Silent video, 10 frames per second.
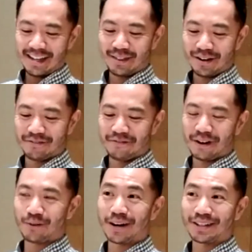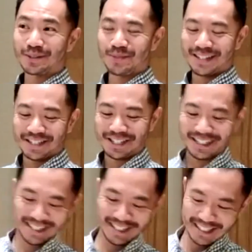in their farewell speech?
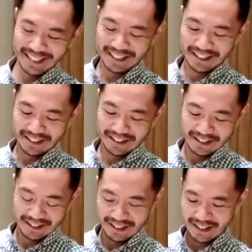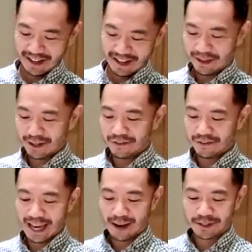I think you
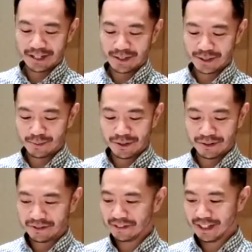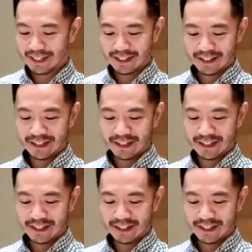captured it so beautifully.